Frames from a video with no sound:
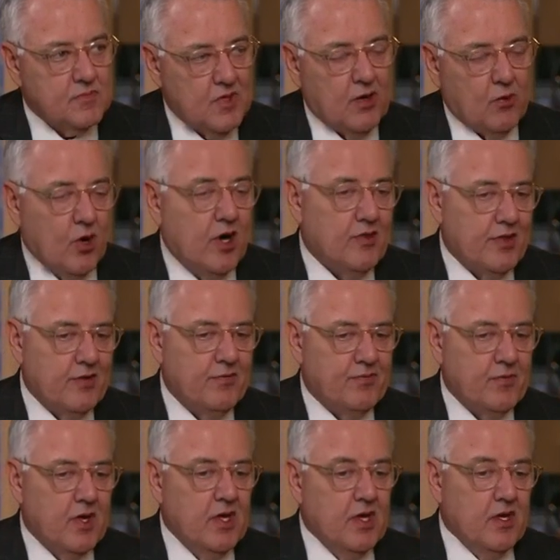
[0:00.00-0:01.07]
Yeah, well, they've
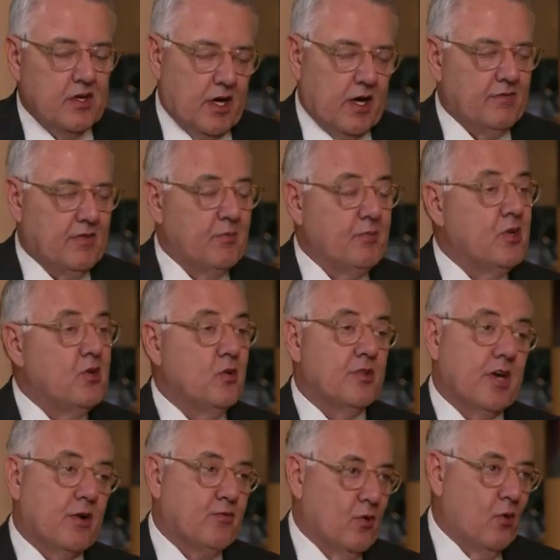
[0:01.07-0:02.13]
been doing
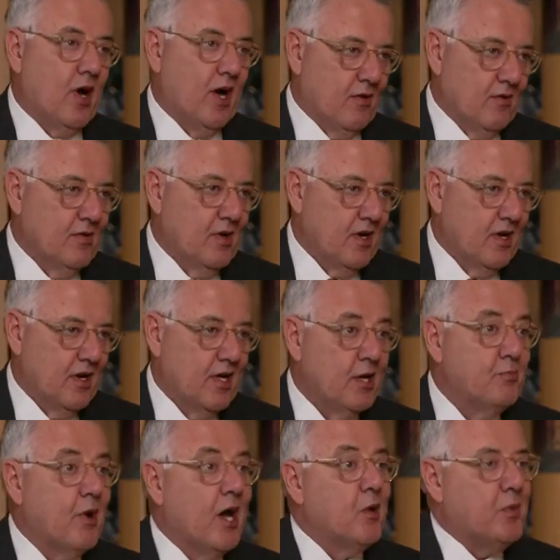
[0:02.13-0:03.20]
that for a while,
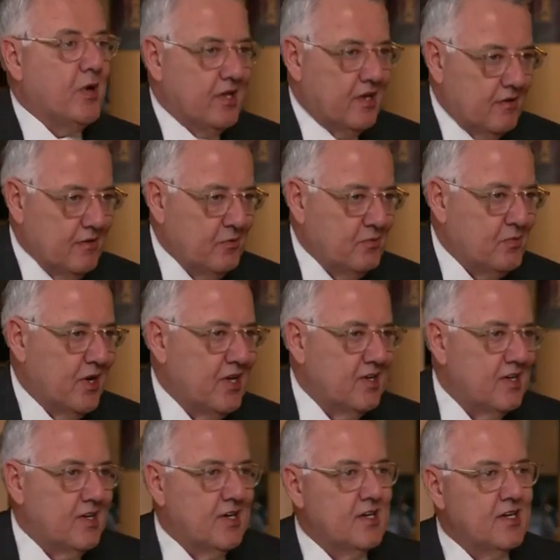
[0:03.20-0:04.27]
in my opinion,
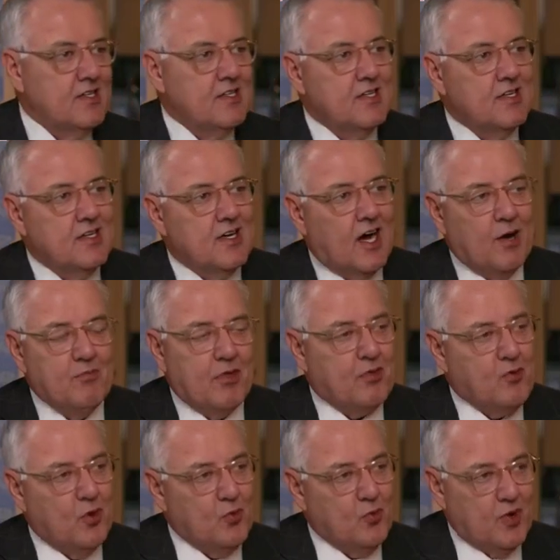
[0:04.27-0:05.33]
but I'm
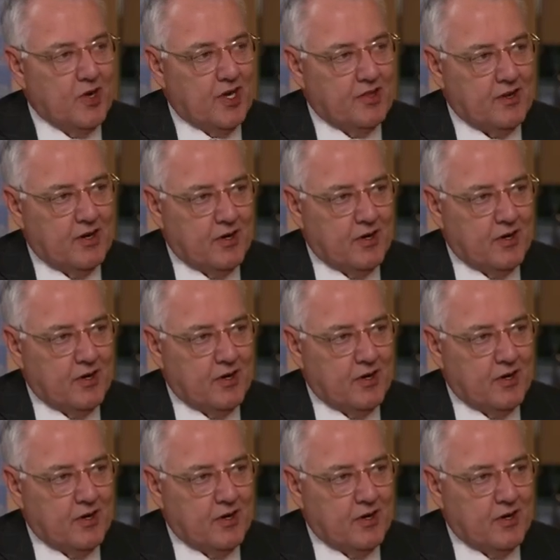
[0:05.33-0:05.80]
thrilled we're not there.